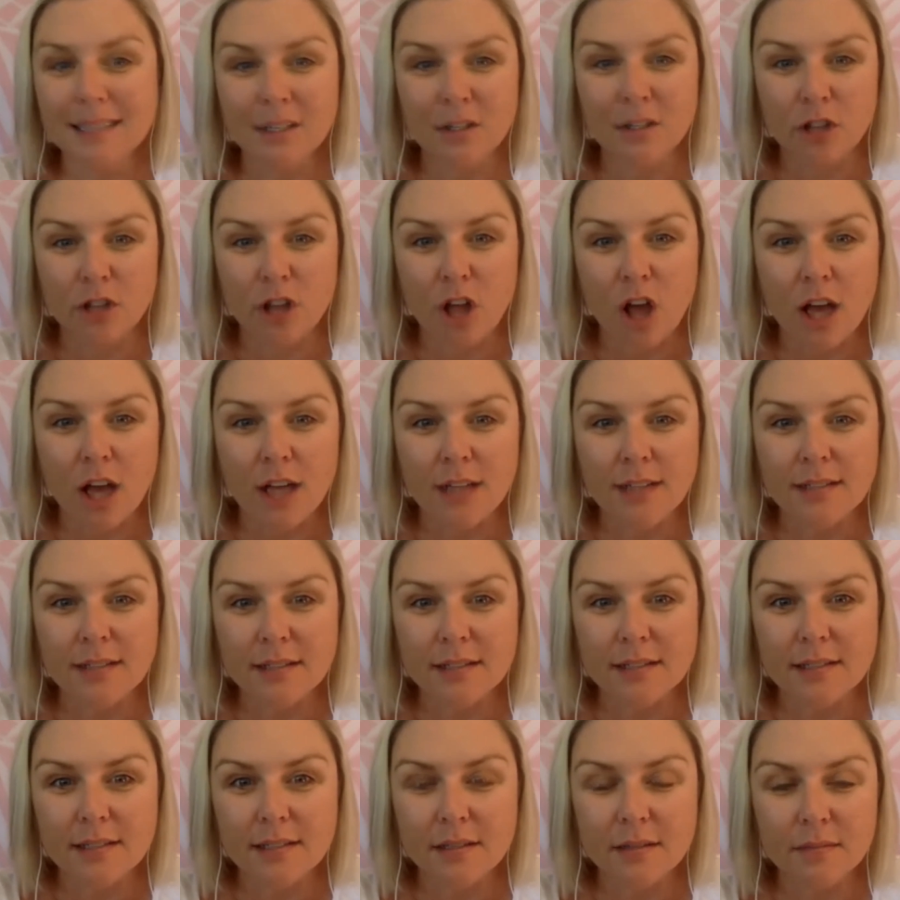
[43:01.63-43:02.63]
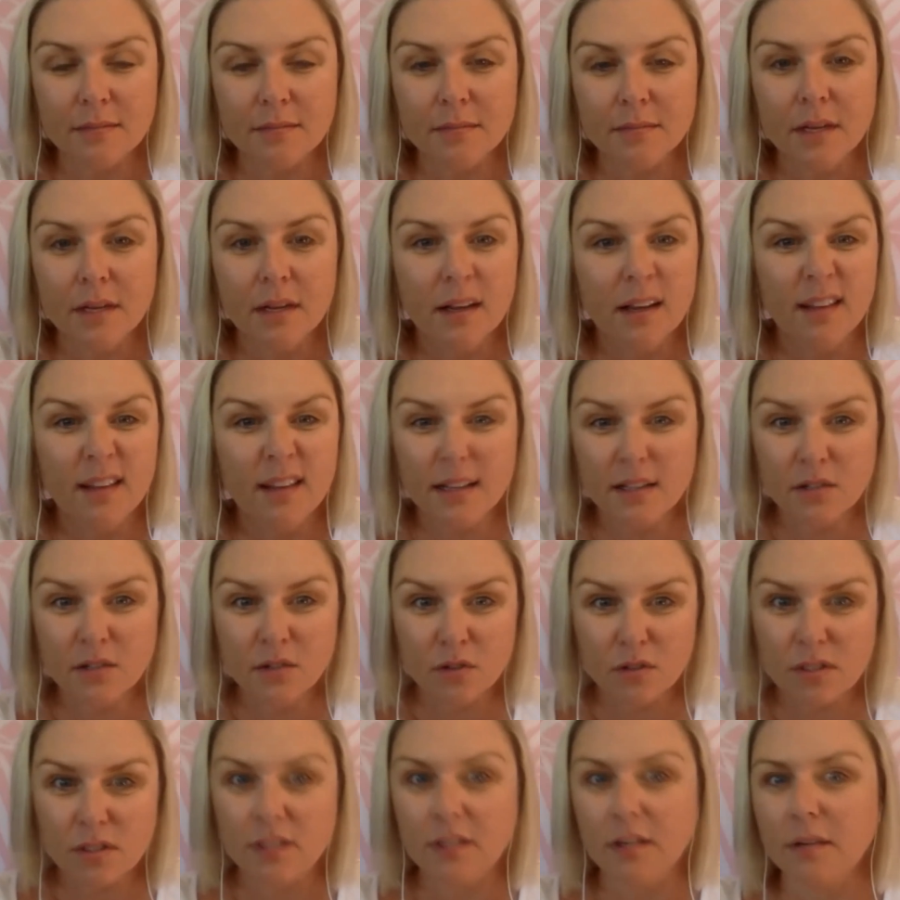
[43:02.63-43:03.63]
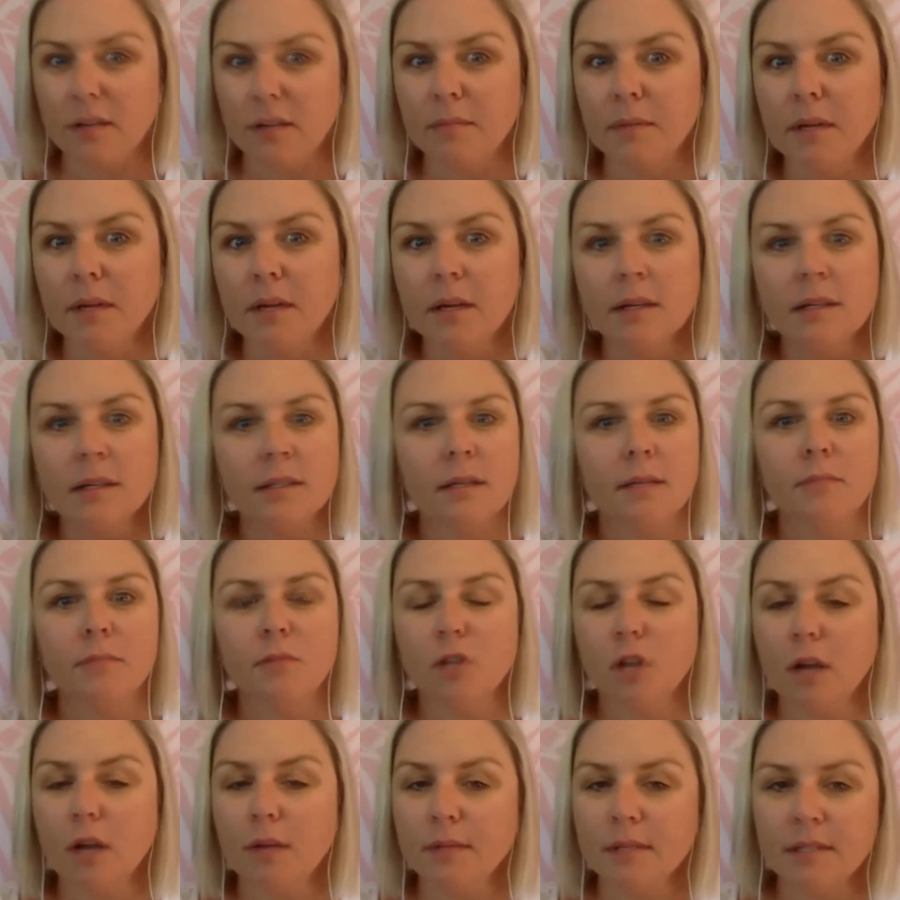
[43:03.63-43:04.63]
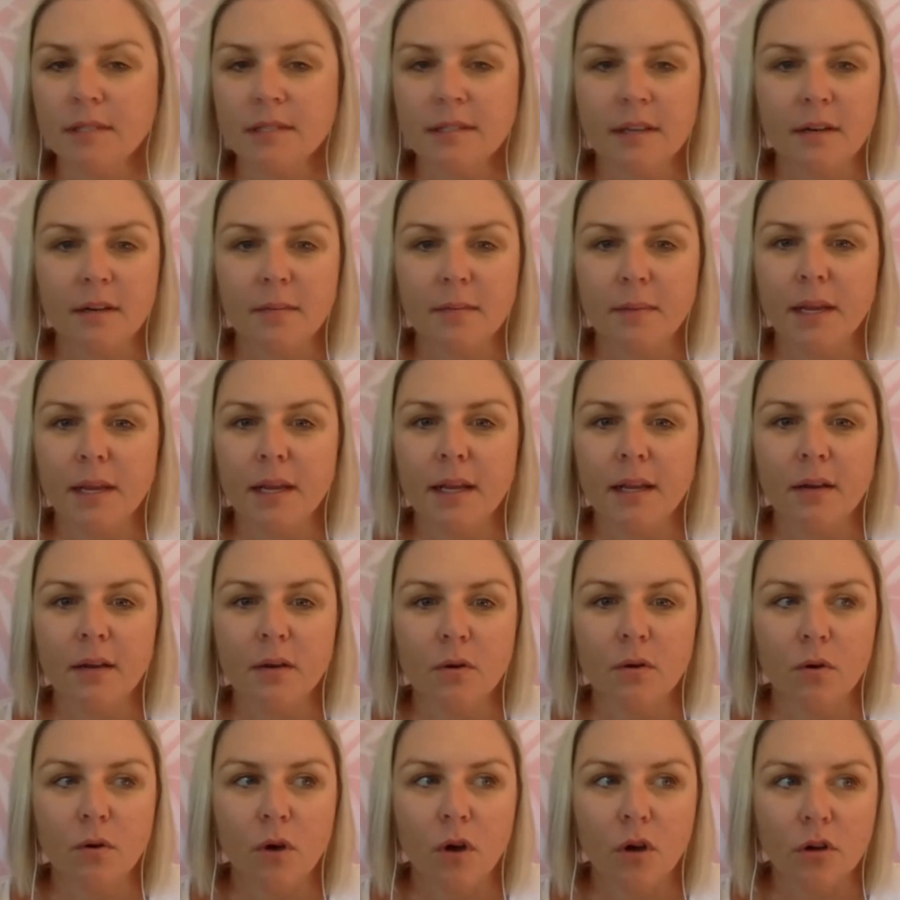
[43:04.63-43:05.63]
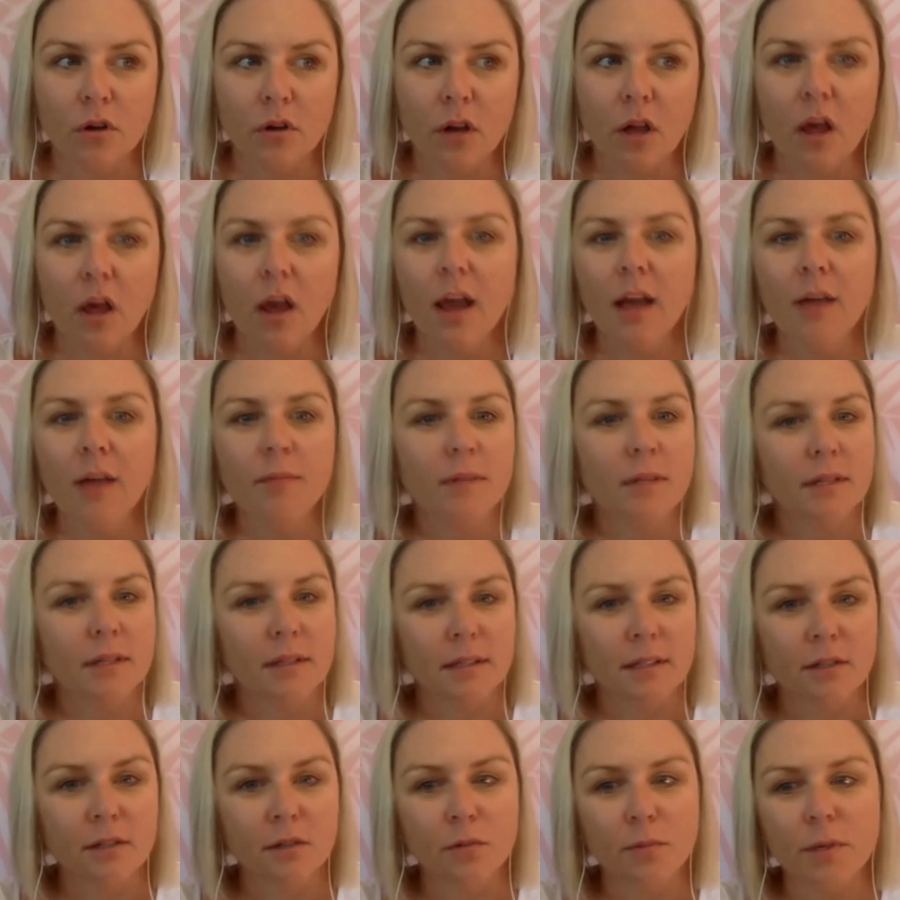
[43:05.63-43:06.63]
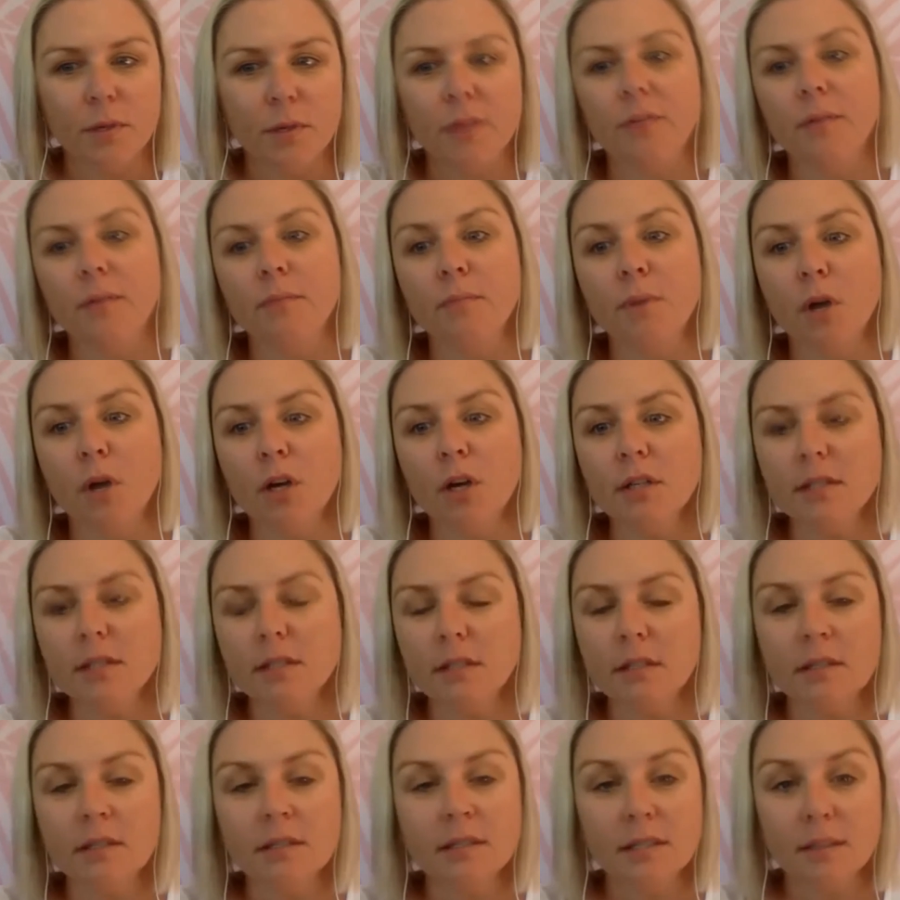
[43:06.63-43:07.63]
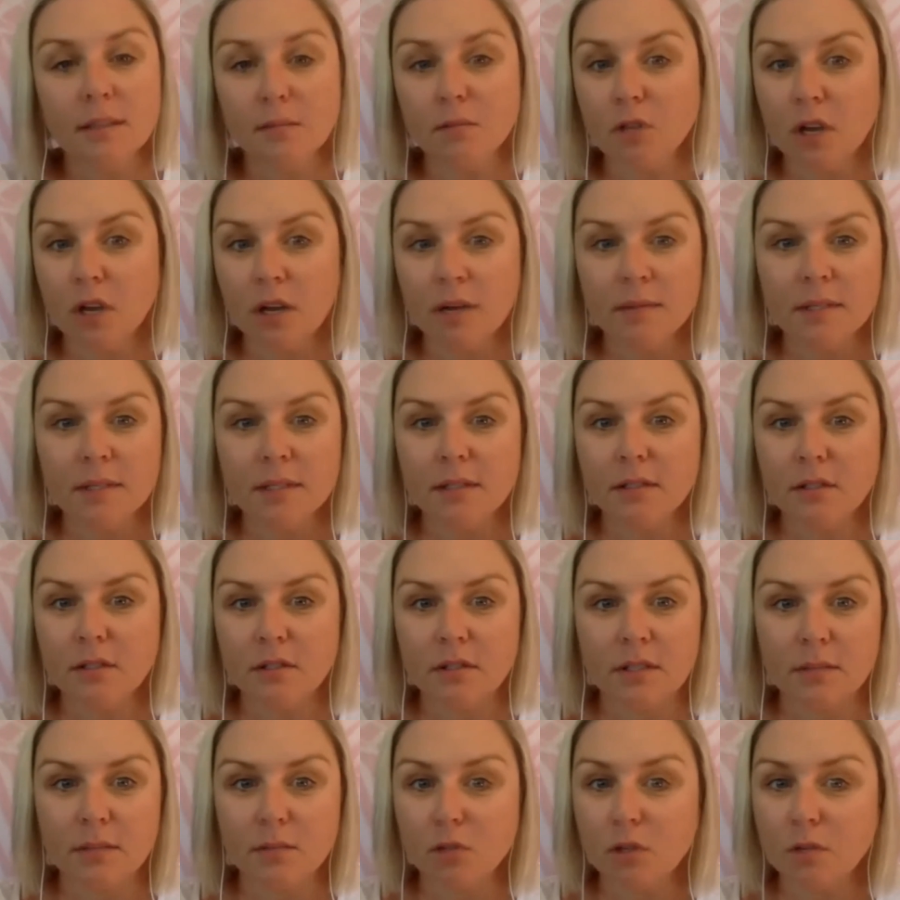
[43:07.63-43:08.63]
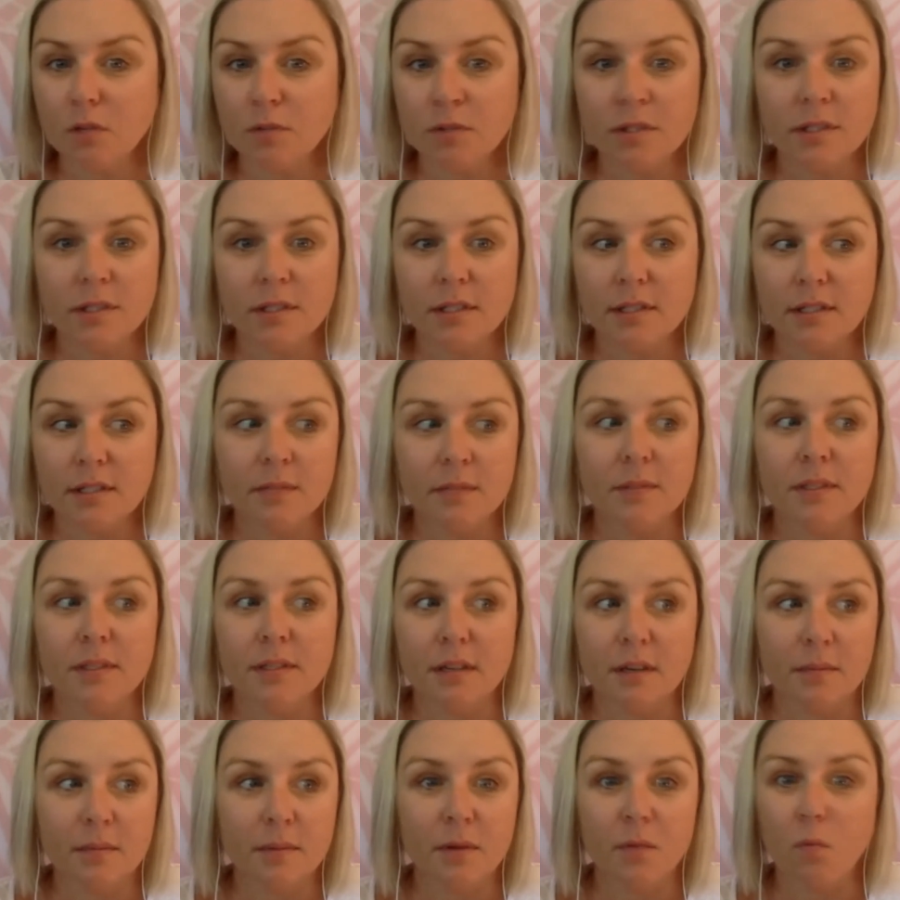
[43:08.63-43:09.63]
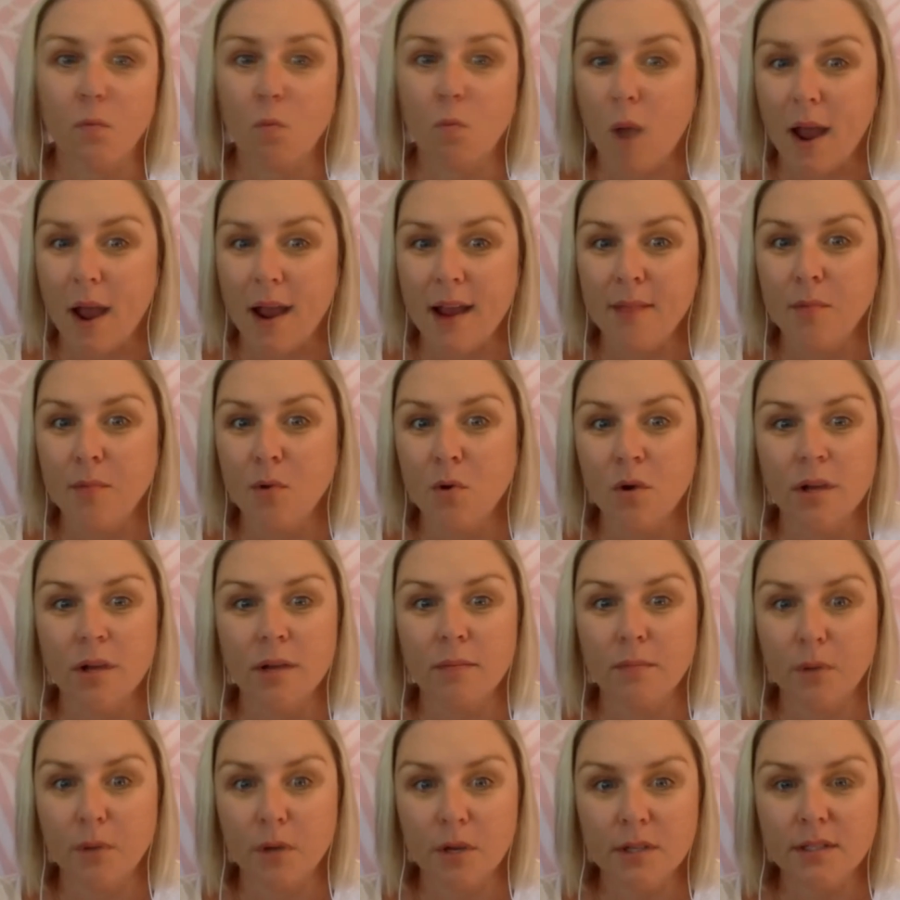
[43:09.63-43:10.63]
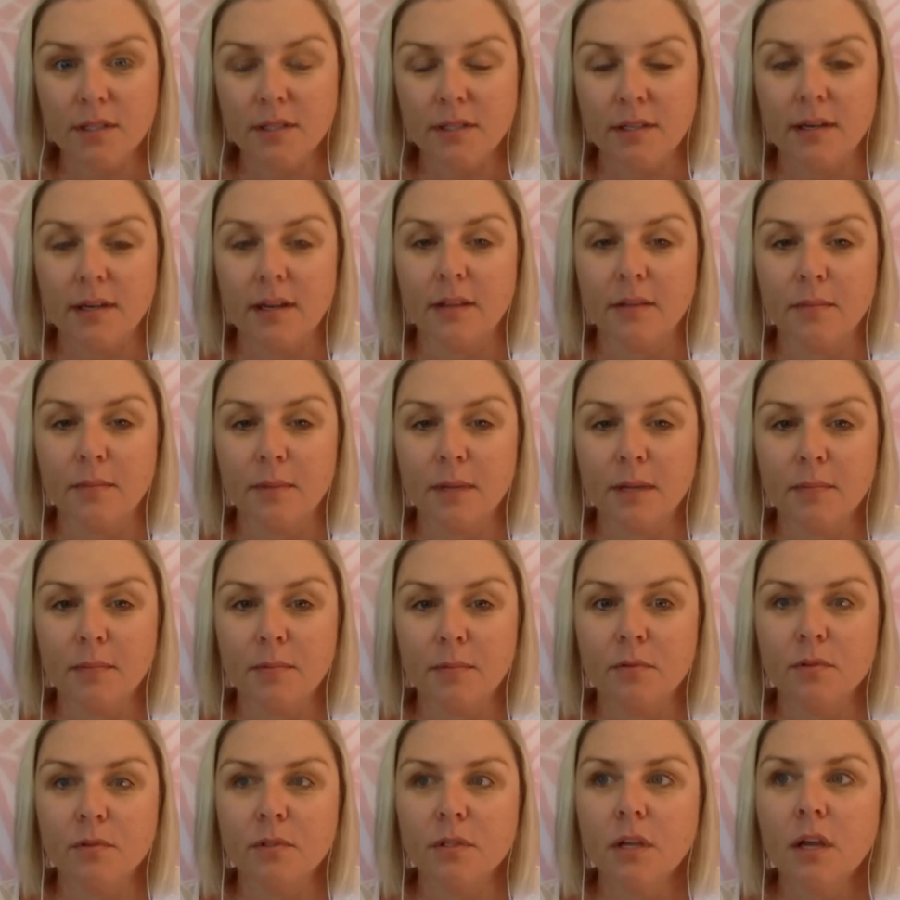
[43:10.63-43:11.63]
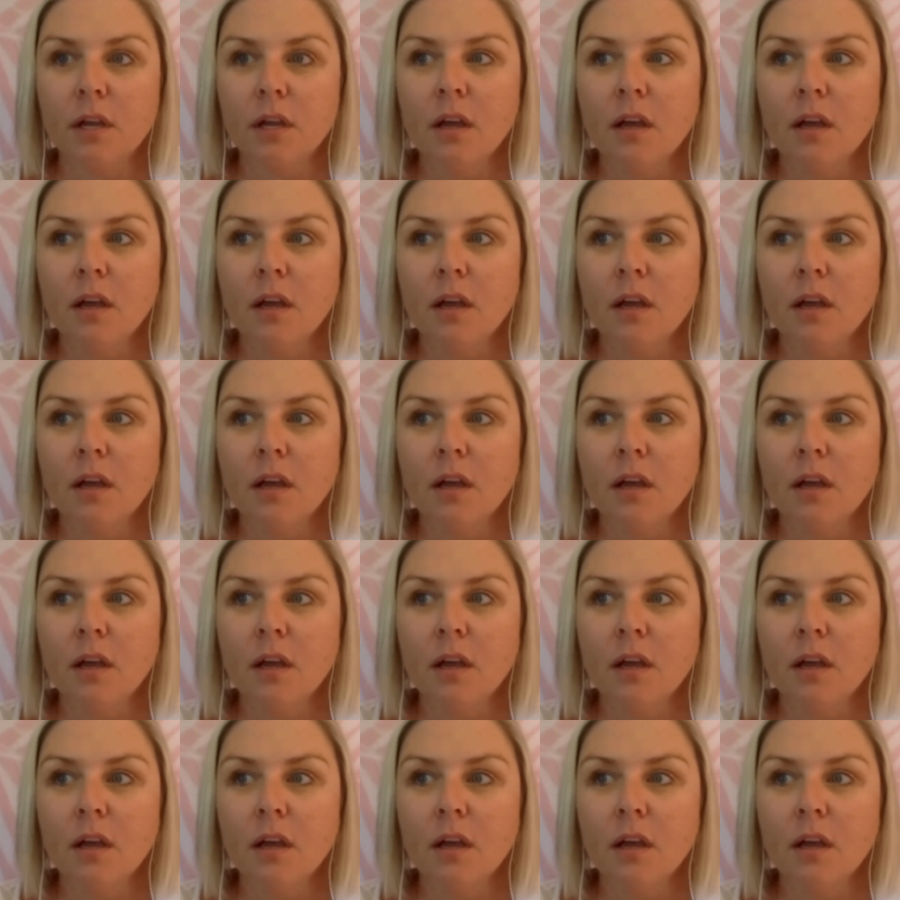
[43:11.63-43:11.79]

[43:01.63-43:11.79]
online system, and that's awesome. Sometimes it's going to be online with a little bit of in-person, and sometimes your system is going to be way more in-person than other people's.